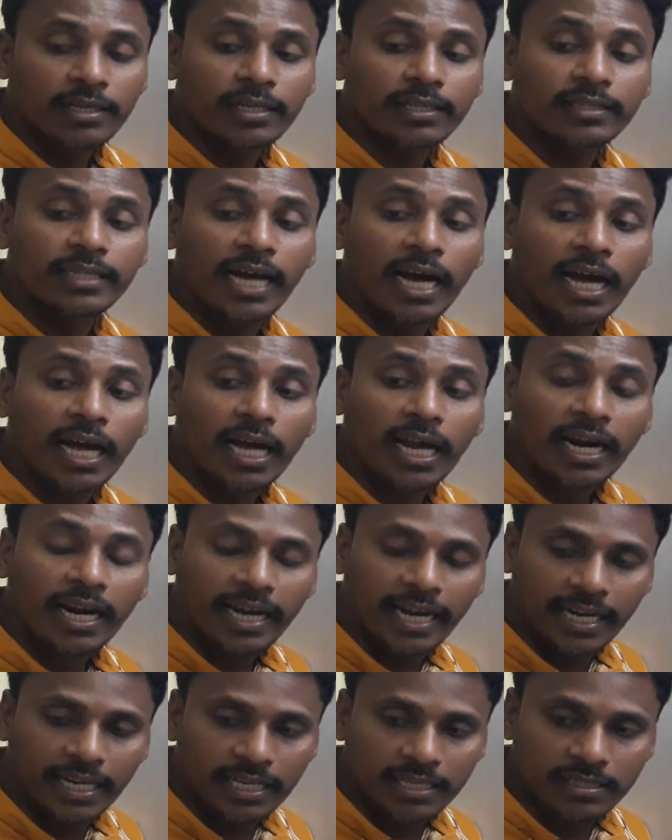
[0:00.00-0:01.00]
the
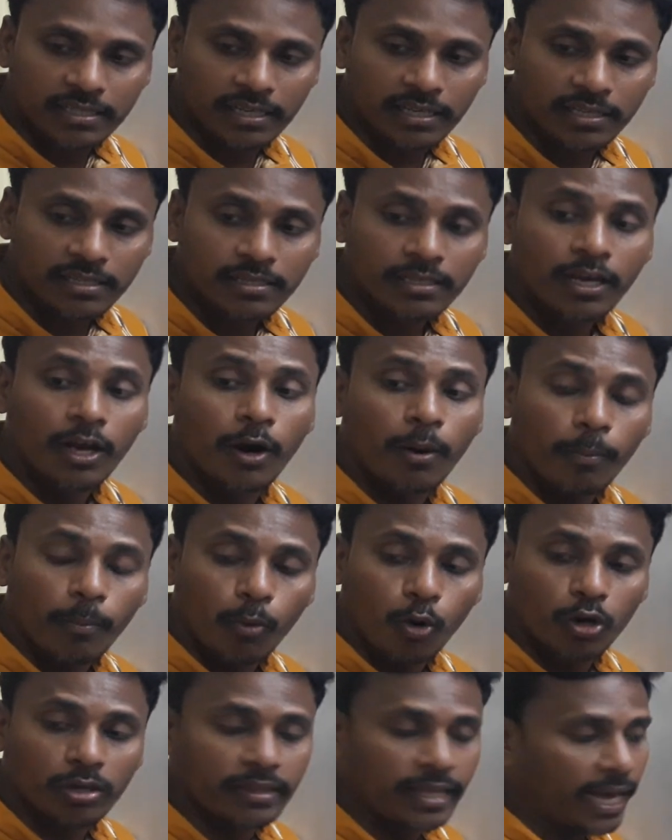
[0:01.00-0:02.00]
radius is
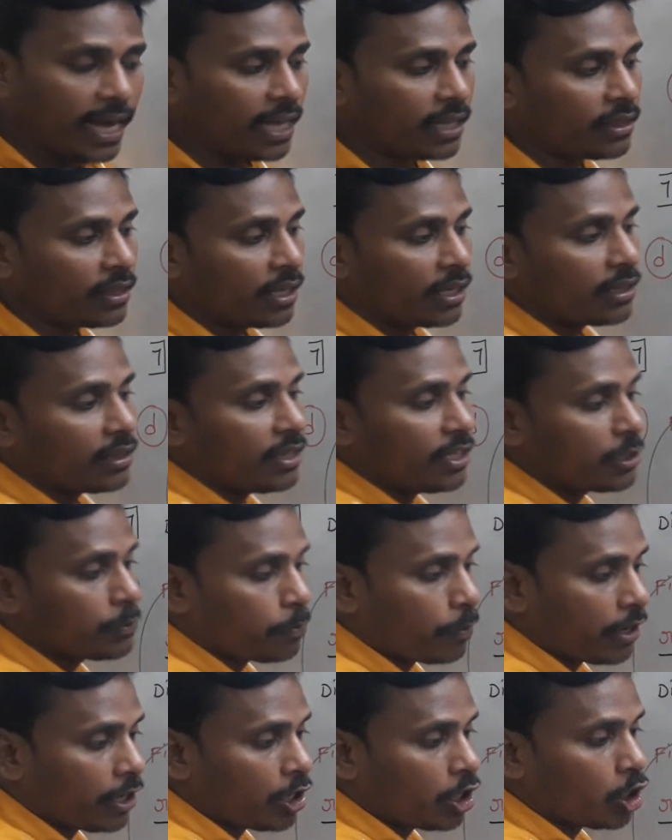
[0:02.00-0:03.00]
more than this
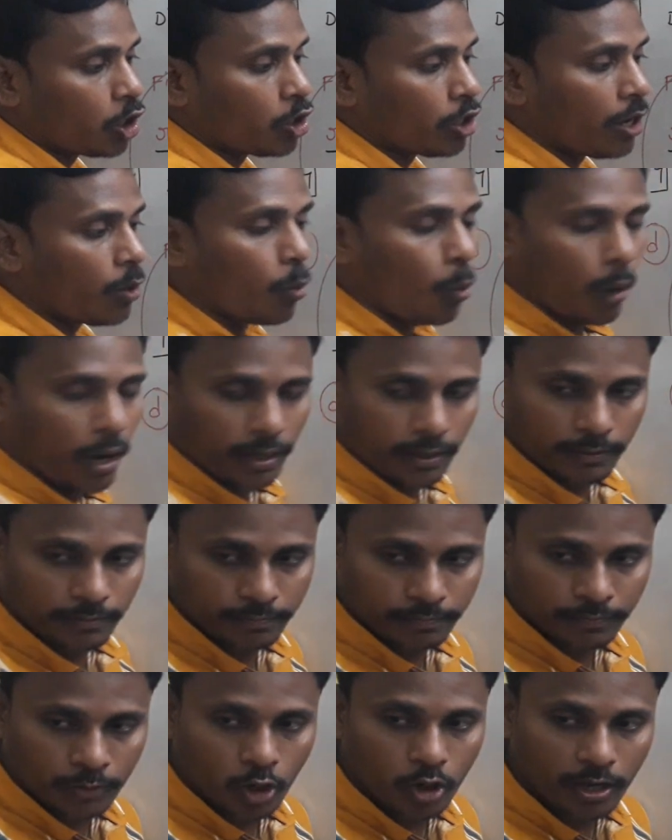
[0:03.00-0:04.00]
particular one.
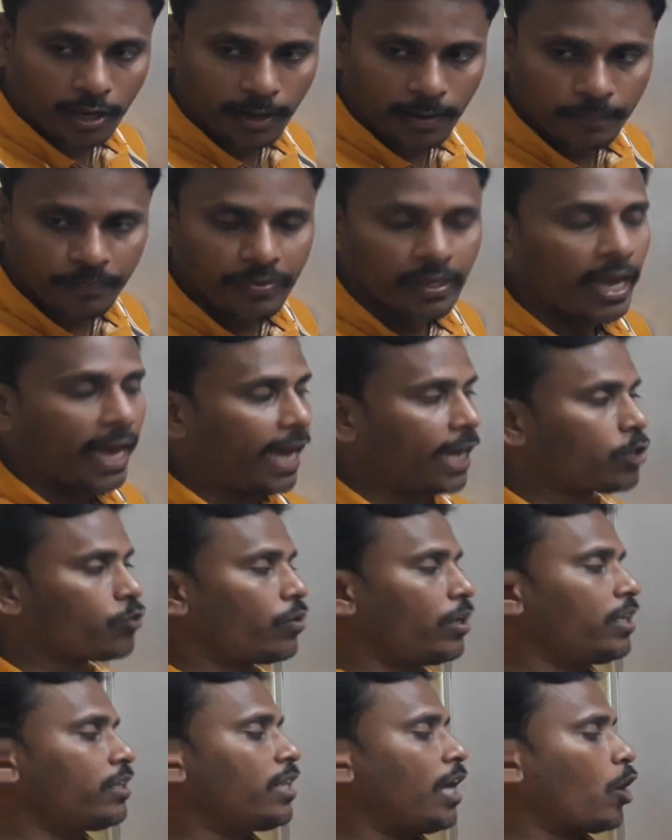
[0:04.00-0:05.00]
Okay,
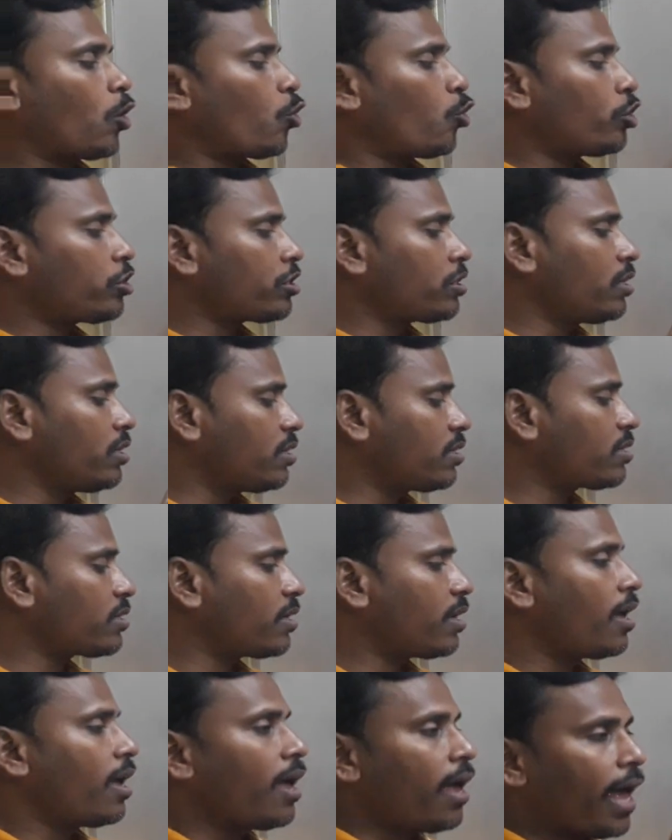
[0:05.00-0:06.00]
actually the question
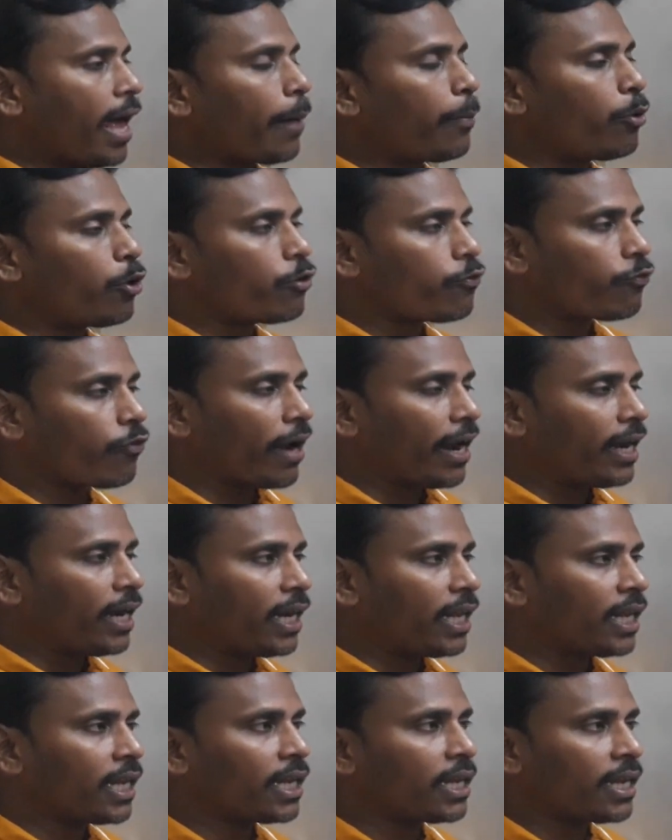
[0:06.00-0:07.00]
is about
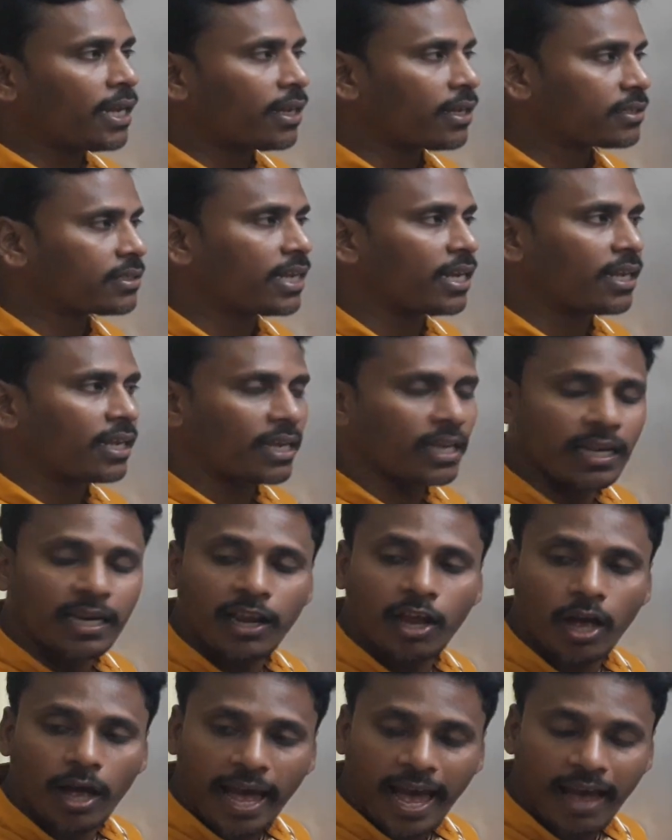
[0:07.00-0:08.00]
finding
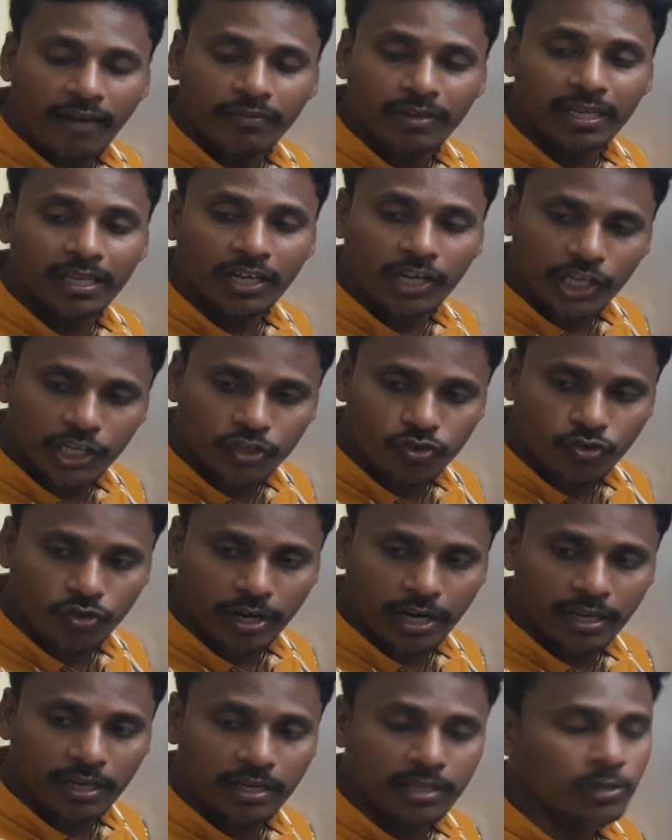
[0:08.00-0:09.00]
circle having least
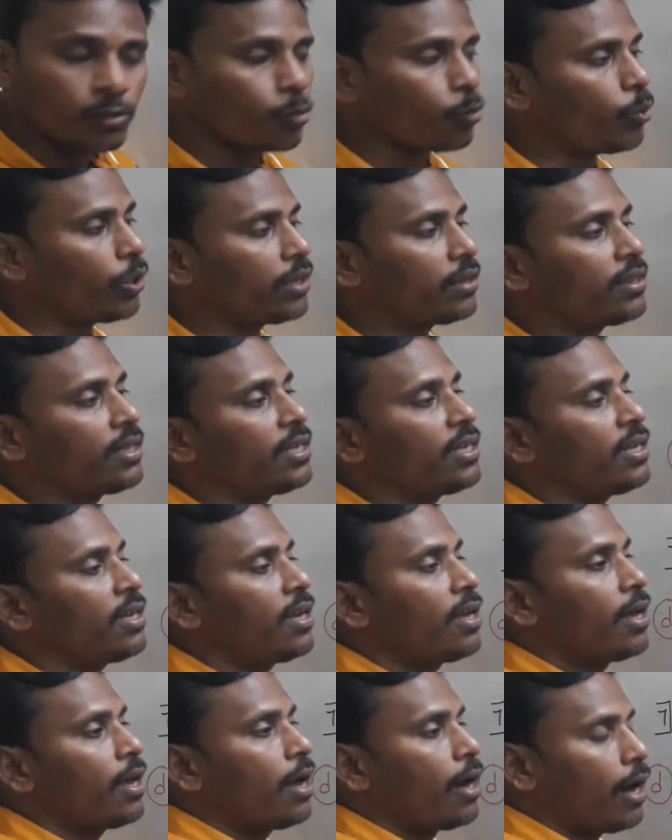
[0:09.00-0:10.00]
radius with the
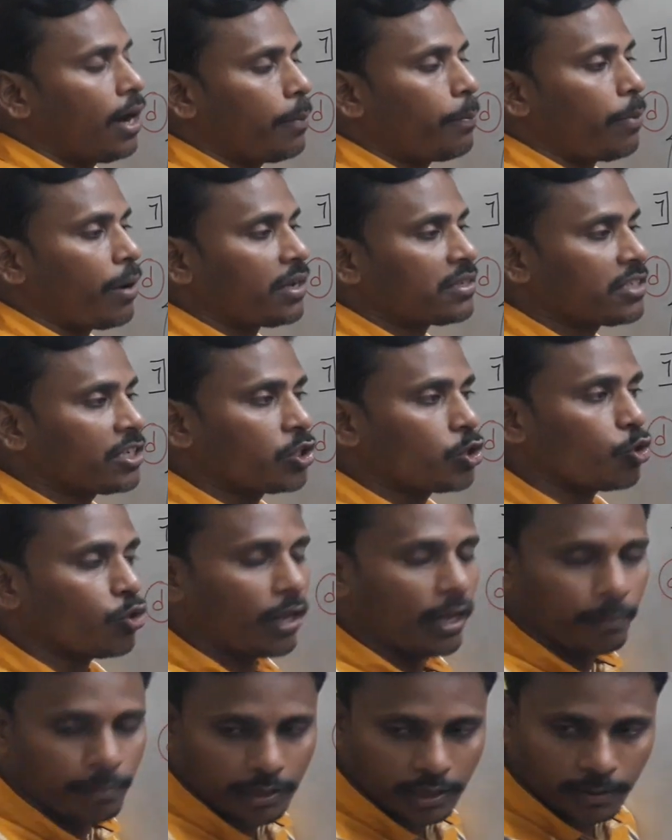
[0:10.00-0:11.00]
passing through
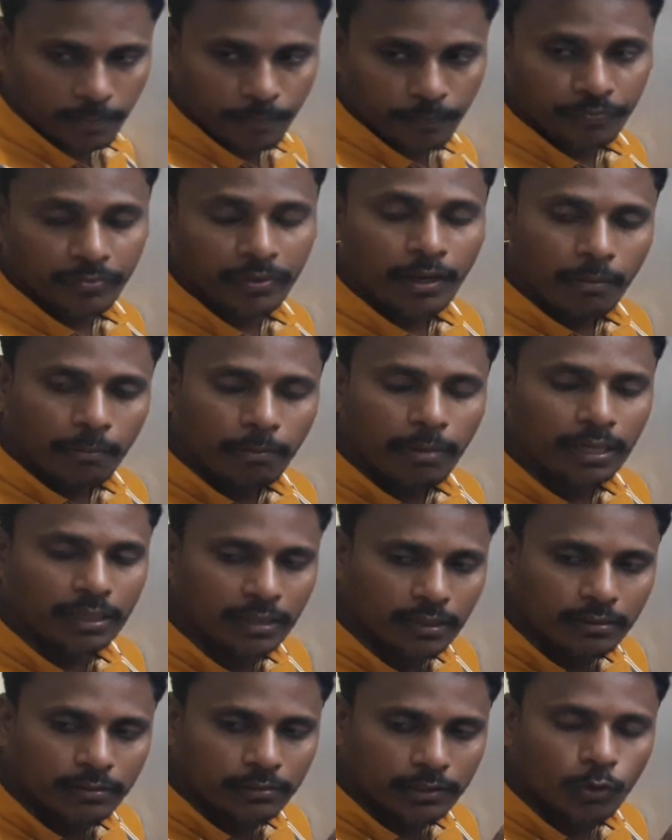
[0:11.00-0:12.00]
AB,
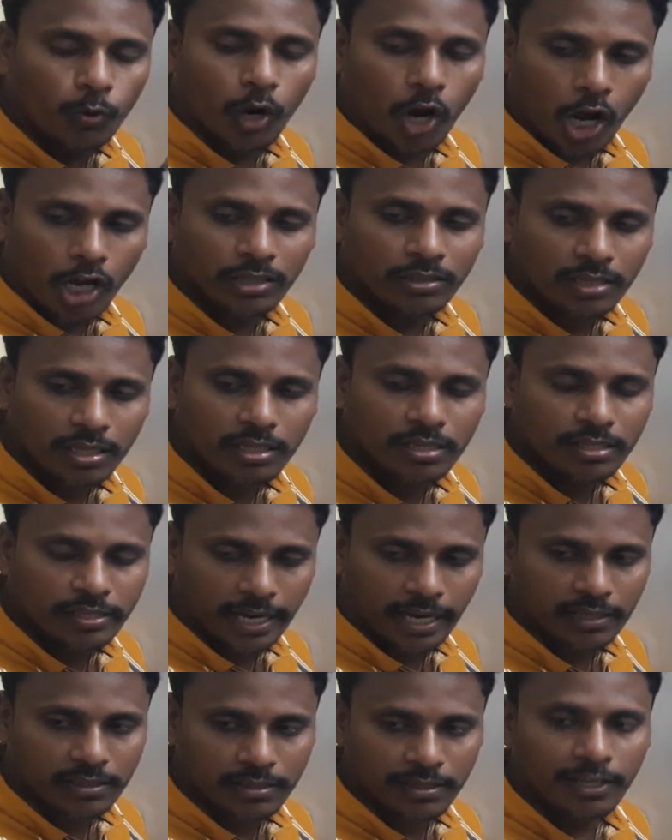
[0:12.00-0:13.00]
but your answer is
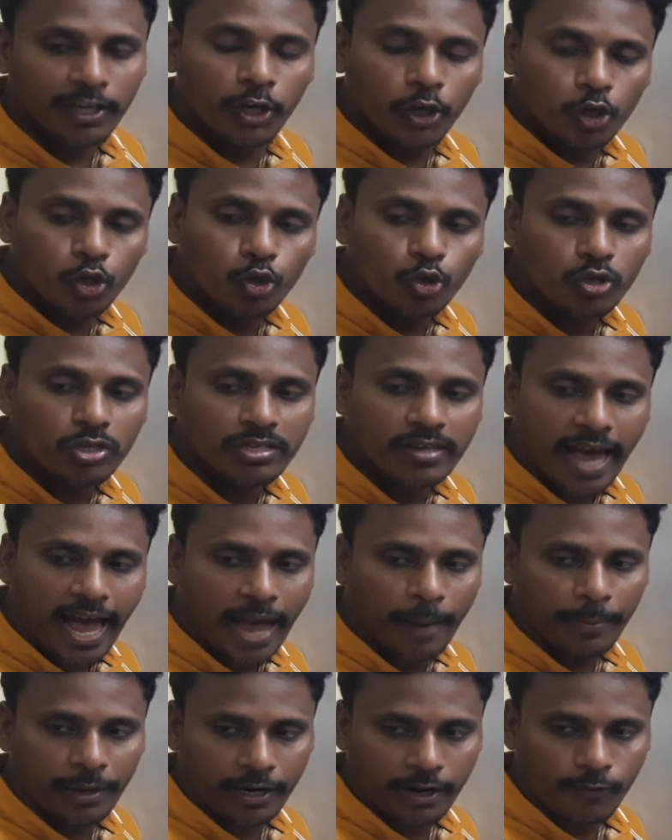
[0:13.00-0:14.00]
just use
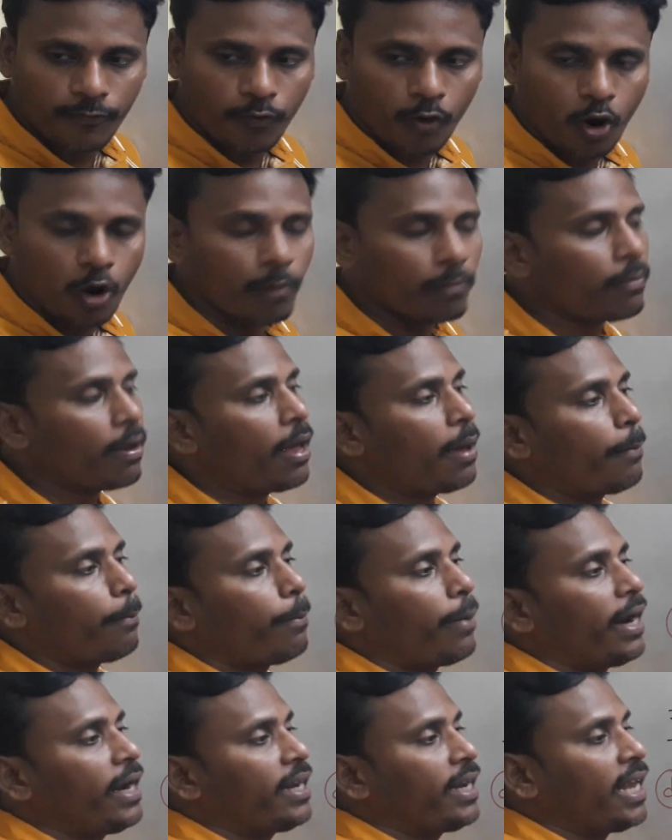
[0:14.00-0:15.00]
diameter form
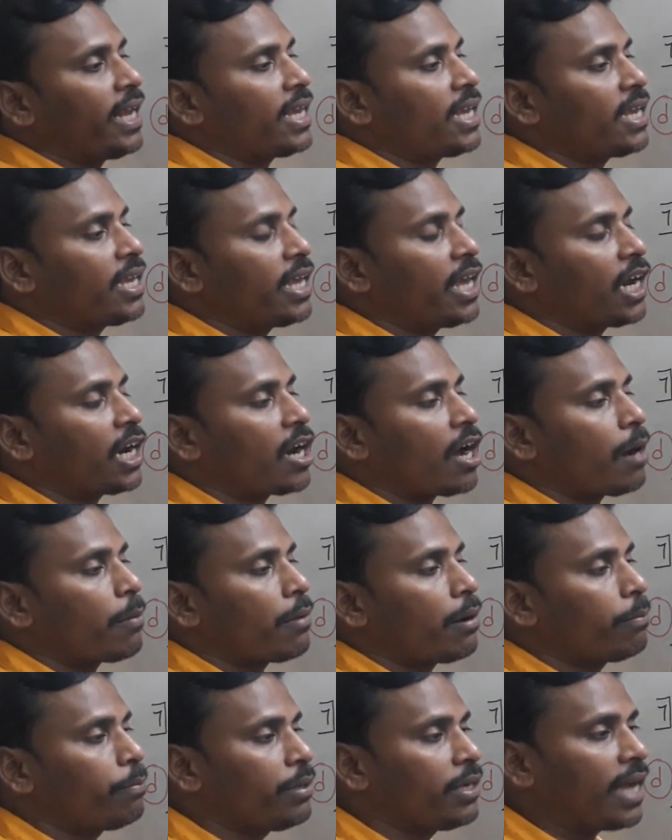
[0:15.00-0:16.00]
by taking A
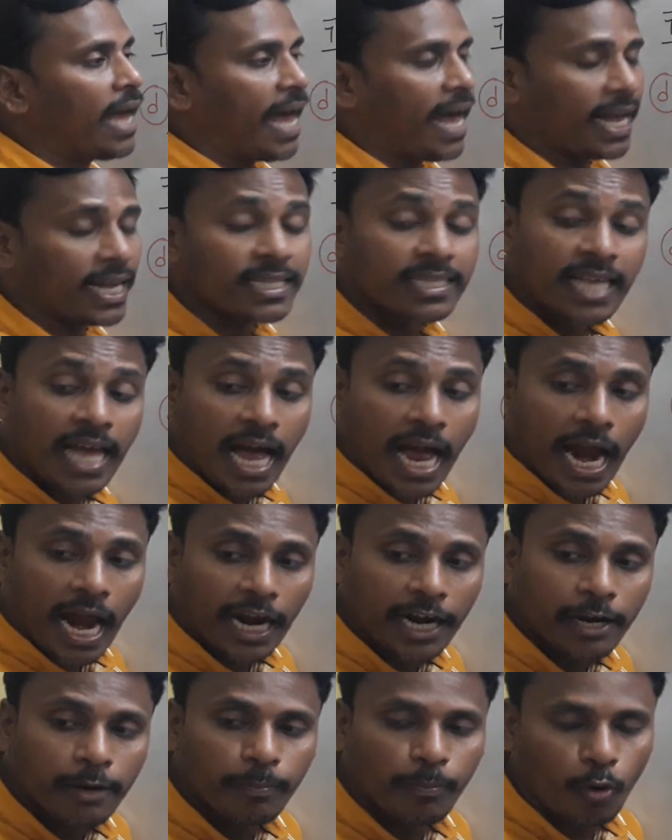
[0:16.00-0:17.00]
comma B as
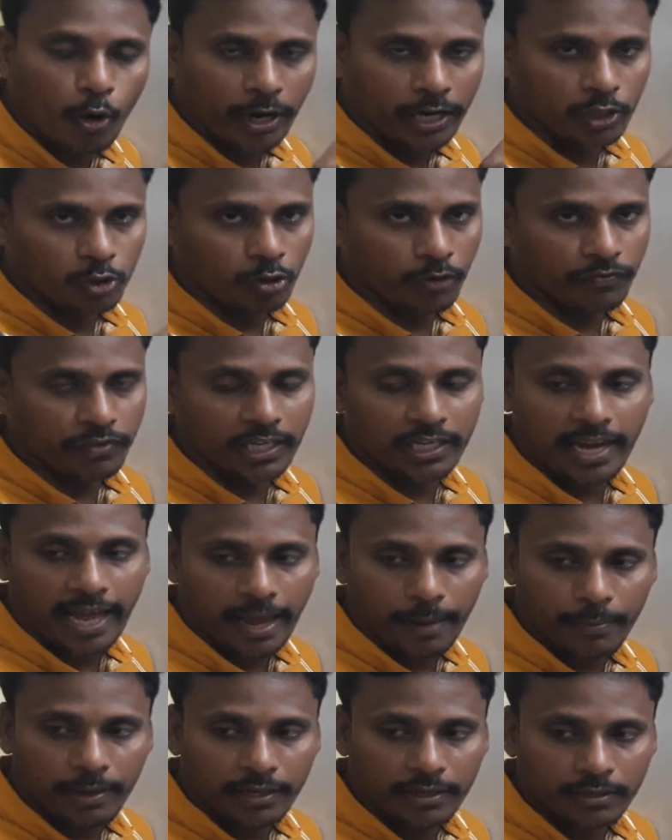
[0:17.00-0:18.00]
endpoints of the
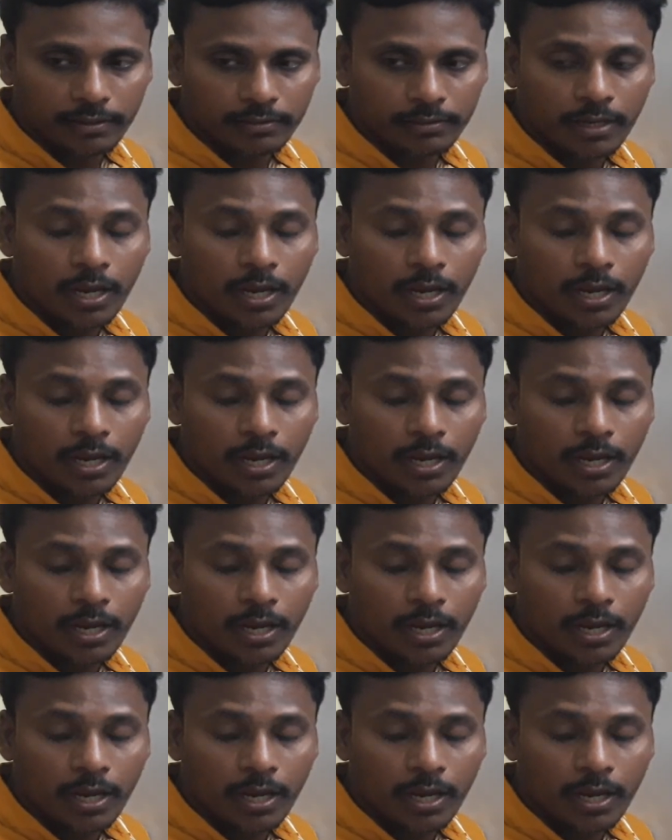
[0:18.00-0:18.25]
diameter.